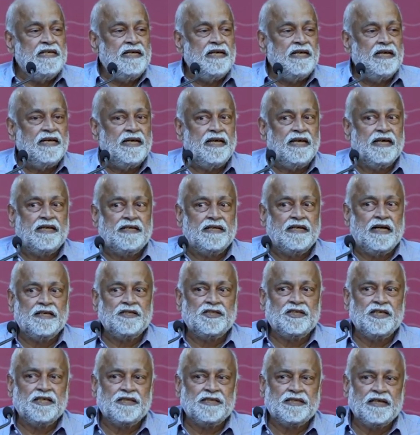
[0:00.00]
Eknath
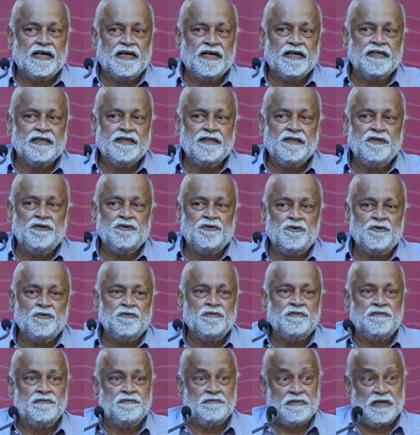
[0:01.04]
Shirsagar,
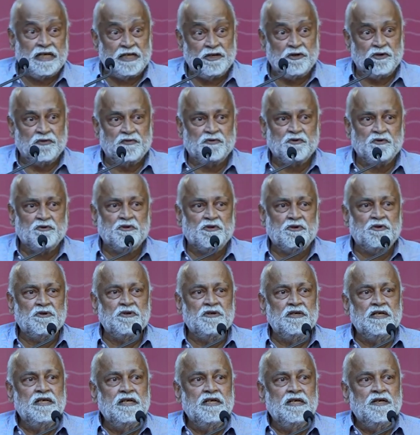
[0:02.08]
whom many of you know,
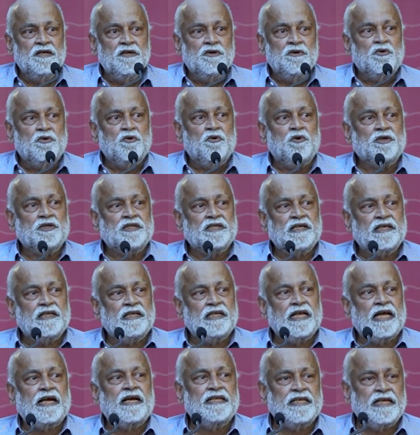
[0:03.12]
who was
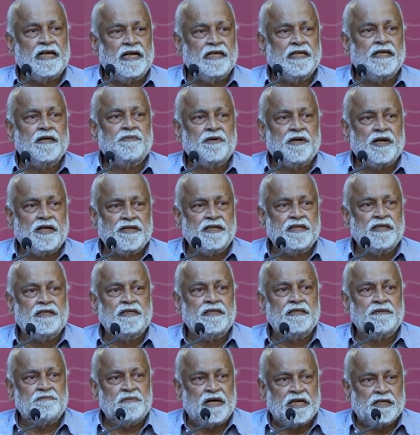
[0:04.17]
like an elder brother,
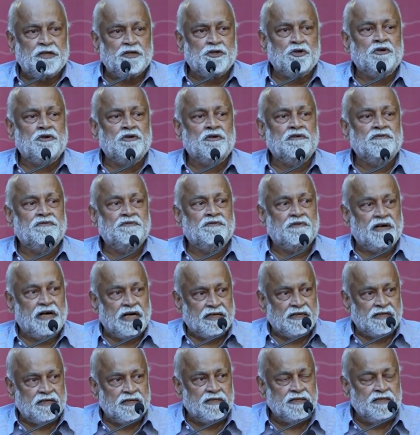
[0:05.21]
mentor,
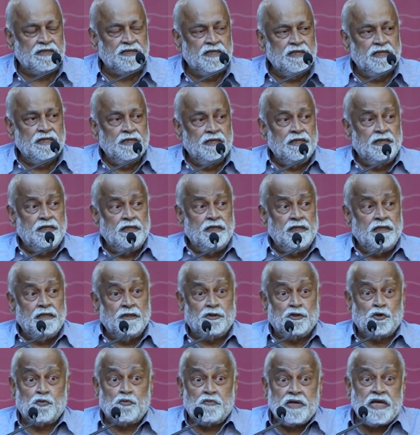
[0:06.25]
friend
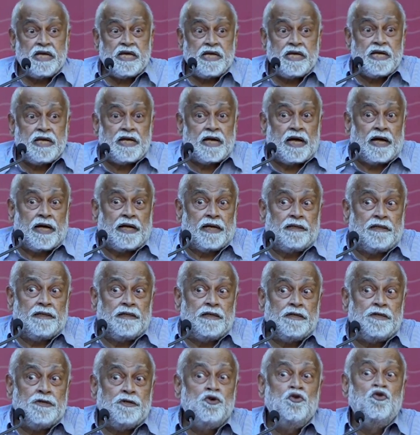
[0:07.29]
to me and
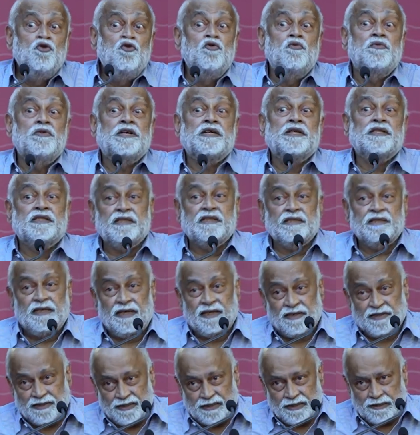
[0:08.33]
numerous
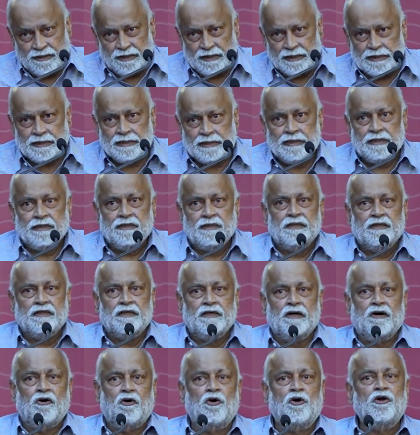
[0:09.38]
others,
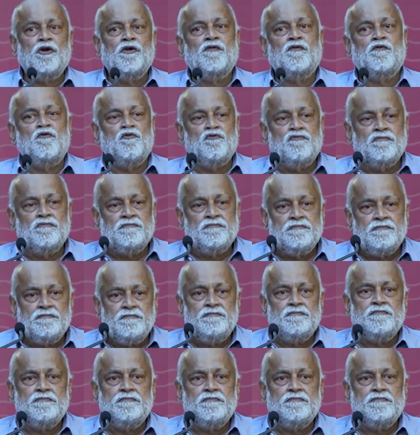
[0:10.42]
all of whom